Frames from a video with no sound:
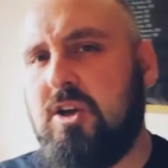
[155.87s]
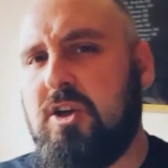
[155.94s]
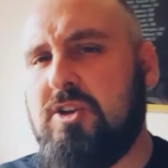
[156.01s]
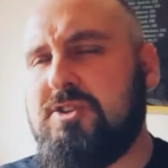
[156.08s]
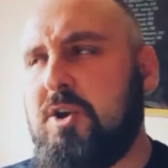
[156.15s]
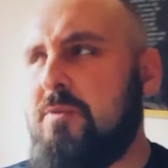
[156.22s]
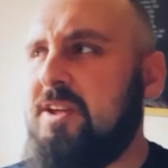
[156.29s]

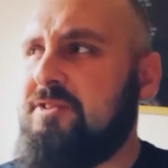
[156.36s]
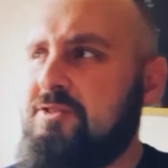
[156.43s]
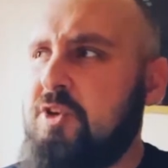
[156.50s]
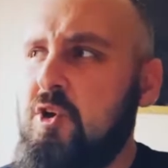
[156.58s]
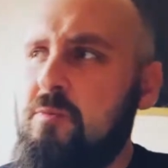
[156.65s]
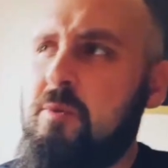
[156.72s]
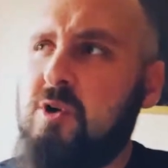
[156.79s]
So there's
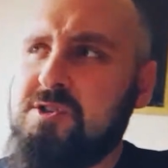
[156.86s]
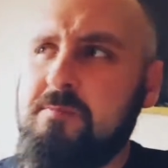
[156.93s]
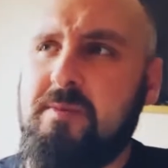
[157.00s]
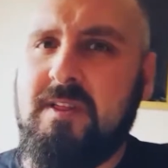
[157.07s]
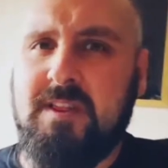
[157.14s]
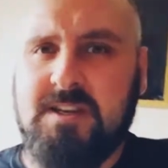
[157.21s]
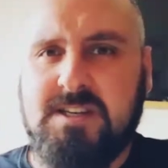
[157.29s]
two
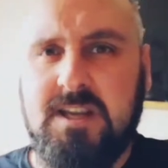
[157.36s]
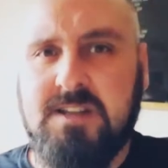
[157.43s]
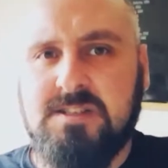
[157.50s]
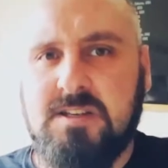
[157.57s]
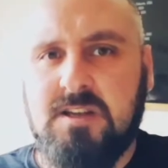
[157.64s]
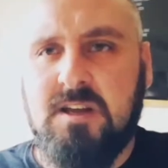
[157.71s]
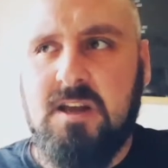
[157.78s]

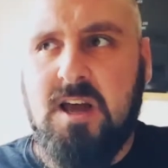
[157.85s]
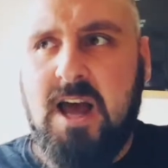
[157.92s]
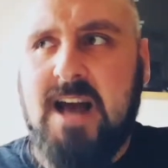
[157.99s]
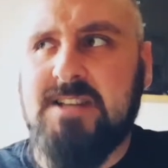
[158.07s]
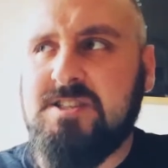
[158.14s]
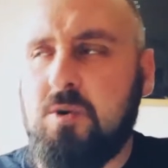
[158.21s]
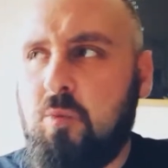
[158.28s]
possibilities
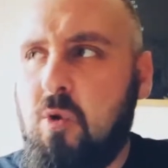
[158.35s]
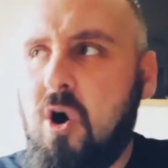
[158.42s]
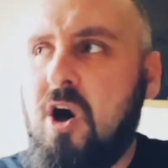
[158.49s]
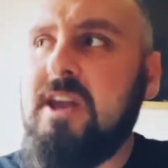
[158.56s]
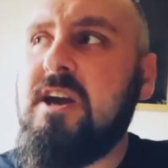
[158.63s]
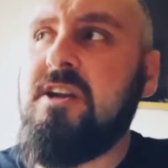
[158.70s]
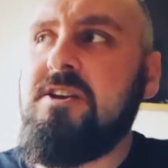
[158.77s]
as to
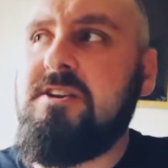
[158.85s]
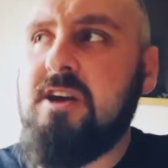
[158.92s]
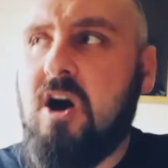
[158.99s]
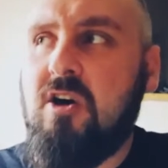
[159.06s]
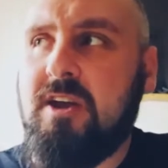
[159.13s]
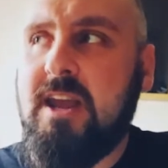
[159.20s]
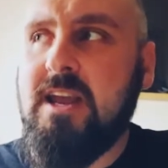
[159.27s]
why
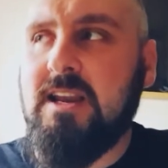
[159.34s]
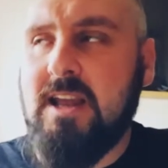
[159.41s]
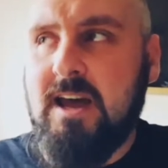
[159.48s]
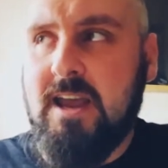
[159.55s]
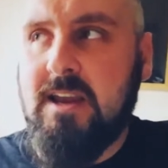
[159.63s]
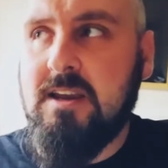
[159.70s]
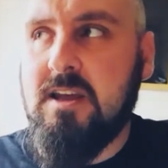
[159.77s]
Darkie
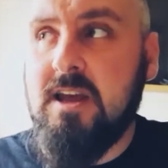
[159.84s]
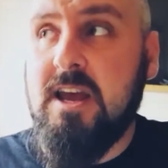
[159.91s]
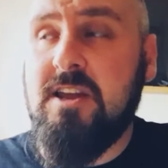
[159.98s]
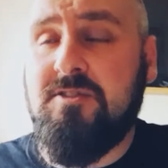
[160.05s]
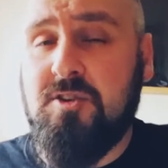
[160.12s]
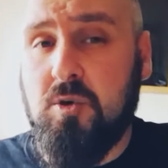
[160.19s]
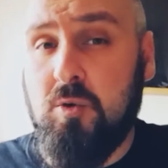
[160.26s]
Lane
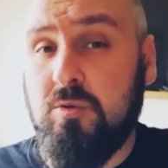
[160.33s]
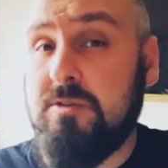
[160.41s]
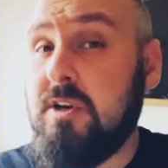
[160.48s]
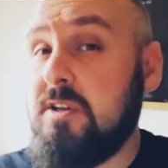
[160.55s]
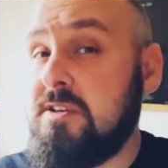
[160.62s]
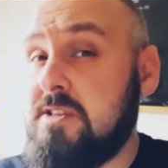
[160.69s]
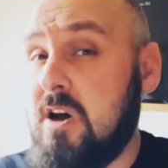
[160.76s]
is called
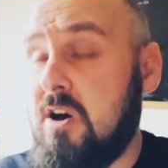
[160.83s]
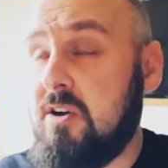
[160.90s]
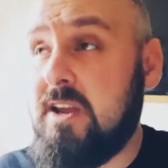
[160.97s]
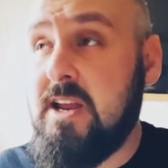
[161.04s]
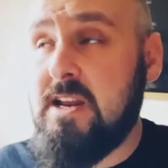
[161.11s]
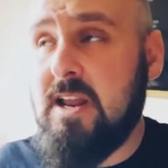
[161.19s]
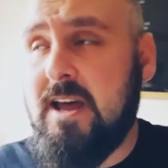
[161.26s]

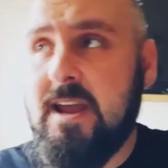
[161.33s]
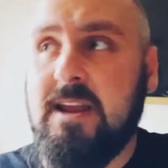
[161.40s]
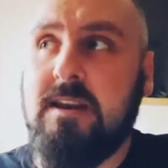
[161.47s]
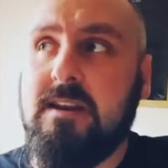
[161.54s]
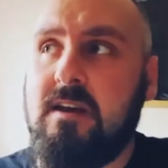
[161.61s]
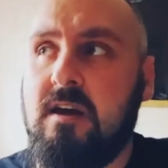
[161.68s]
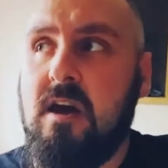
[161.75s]
Darkie Lane.
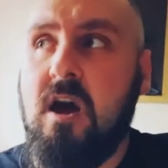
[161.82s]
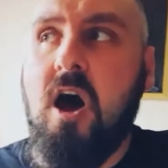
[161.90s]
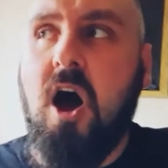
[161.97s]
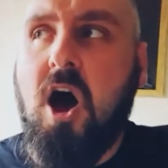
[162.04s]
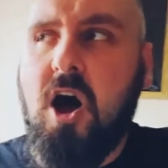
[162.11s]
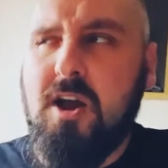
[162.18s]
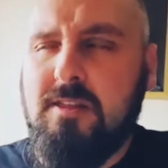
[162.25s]

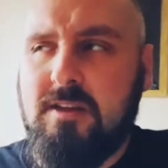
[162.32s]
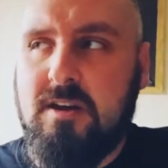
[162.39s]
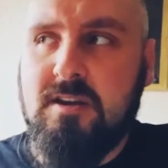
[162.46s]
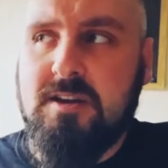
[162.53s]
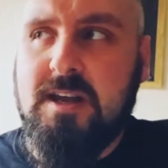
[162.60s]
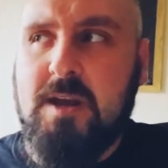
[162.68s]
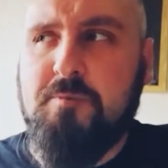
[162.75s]

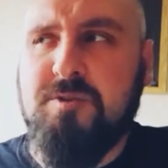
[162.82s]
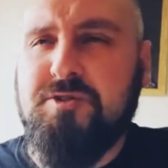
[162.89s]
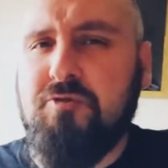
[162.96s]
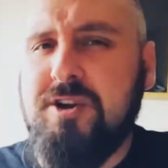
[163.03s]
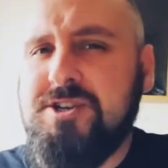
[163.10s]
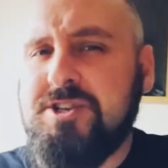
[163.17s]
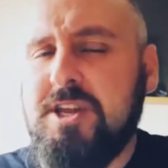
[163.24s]
Either it was
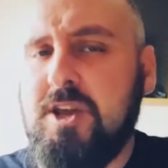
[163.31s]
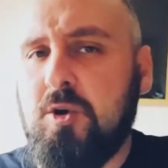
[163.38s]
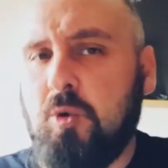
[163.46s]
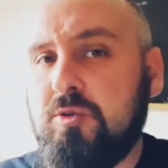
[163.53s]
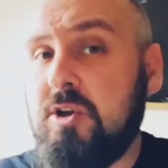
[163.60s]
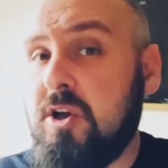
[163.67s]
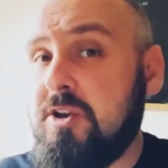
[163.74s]
originally
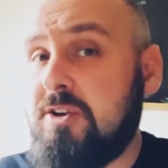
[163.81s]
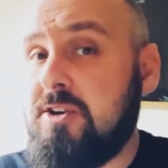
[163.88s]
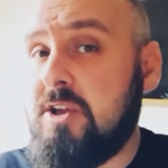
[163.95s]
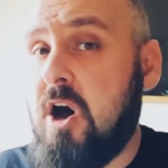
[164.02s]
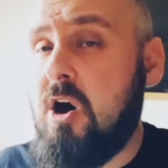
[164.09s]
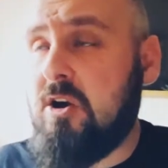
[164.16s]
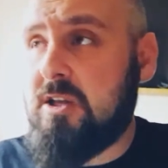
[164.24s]
called
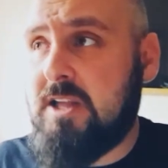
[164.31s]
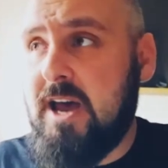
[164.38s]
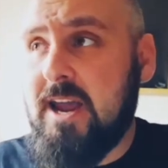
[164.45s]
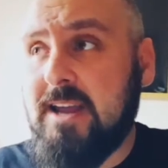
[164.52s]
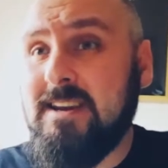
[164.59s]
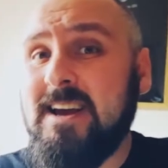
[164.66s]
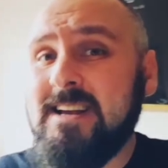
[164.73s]
Dark
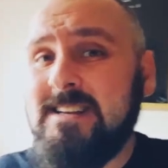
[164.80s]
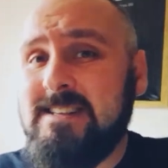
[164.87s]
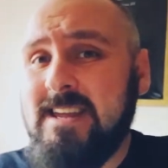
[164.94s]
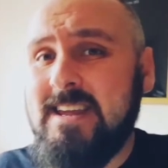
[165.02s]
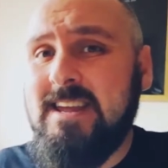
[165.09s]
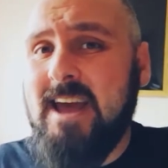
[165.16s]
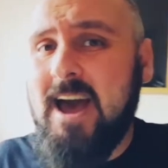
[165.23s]
Lane,
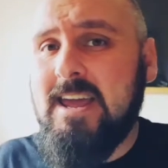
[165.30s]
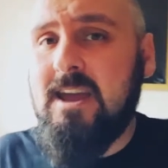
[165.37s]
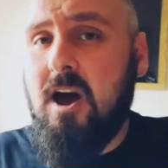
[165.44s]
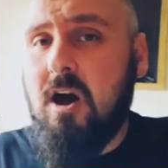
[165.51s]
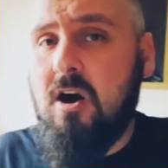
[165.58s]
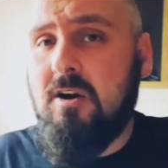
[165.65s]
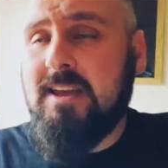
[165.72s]

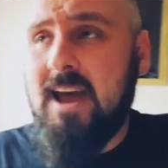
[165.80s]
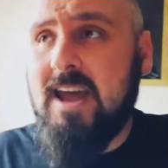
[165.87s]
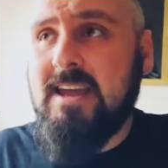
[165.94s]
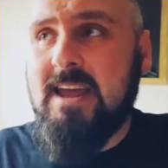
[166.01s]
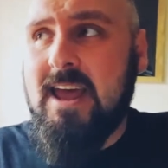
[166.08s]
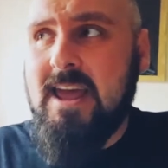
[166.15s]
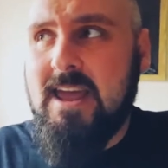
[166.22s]

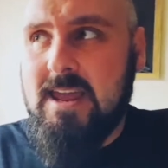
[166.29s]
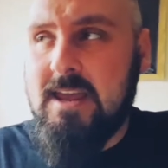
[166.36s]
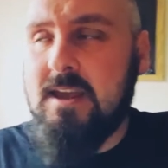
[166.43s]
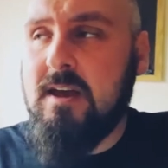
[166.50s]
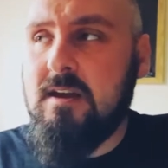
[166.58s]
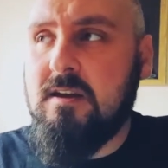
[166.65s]
D-A-R-K-E,